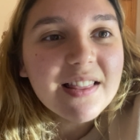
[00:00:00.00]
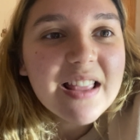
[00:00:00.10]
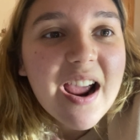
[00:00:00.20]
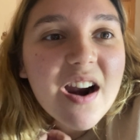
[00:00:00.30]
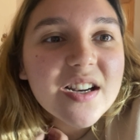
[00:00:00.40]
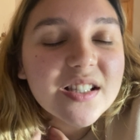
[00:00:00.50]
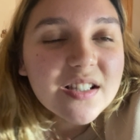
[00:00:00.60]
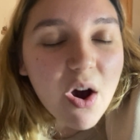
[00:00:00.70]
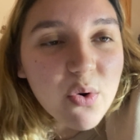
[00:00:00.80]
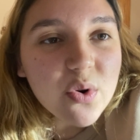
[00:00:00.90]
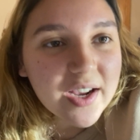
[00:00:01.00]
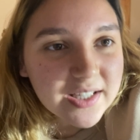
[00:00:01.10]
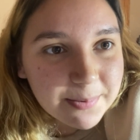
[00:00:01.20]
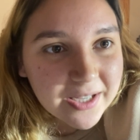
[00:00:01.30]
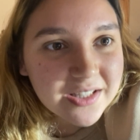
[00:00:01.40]
they are so
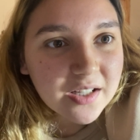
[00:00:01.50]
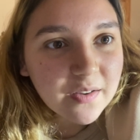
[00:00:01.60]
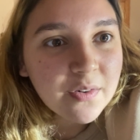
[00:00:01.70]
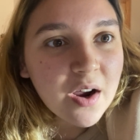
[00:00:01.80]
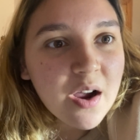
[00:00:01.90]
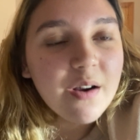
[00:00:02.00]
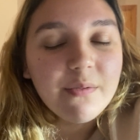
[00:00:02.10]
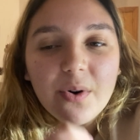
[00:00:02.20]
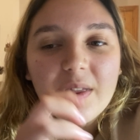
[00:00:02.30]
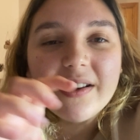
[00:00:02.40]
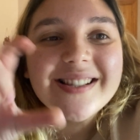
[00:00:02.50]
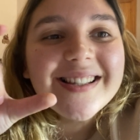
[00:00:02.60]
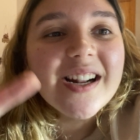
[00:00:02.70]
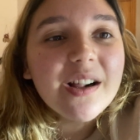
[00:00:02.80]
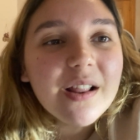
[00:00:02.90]
expensive for these
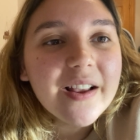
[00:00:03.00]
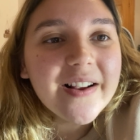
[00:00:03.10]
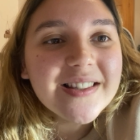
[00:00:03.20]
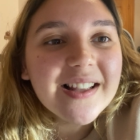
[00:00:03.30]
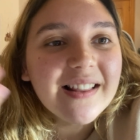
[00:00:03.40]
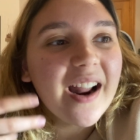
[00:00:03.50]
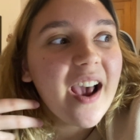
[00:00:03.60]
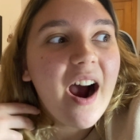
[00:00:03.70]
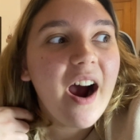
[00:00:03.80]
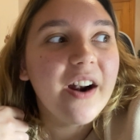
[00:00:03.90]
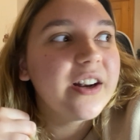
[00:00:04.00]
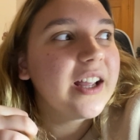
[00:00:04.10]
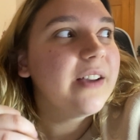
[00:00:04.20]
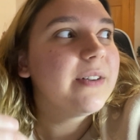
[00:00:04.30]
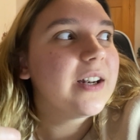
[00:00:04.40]
little things that
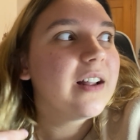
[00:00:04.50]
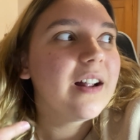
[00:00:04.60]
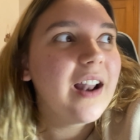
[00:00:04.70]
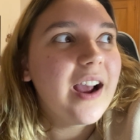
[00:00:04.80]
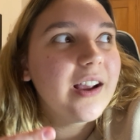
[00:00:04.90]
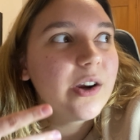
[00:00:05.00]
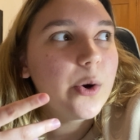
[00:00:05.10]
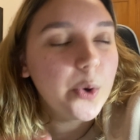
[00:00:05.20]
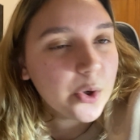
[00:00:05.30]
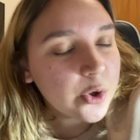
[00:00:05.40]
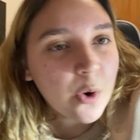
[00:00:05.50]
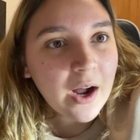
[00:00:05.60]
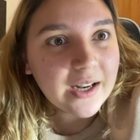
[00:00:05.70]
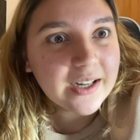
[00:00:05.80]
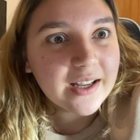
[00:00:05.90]
aren't even like good
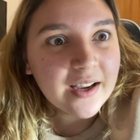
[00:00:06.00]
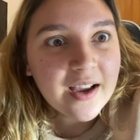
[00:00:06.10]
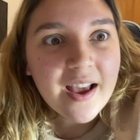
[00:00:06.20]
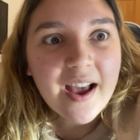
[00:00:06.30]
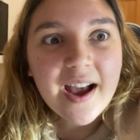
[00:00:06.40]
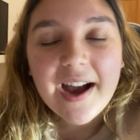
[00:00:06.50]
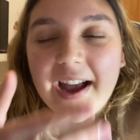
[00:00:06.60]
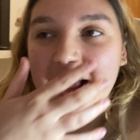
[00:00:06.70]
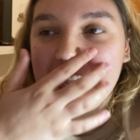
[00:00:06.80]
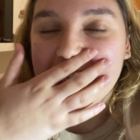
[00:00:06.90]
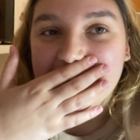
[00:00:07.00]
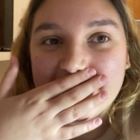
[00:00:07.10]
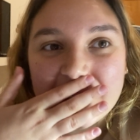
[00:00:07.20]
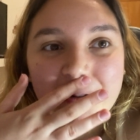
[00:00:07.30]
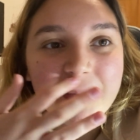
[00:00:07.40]
quality
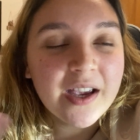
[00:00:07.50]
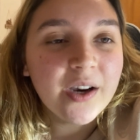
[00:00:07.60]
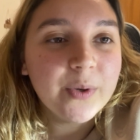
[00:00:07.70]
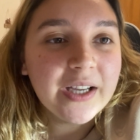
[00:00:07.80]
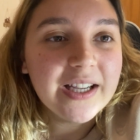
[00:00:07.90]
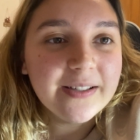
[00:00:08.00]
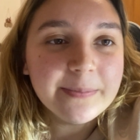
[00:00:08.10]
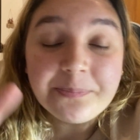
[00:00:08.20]
and but yeah we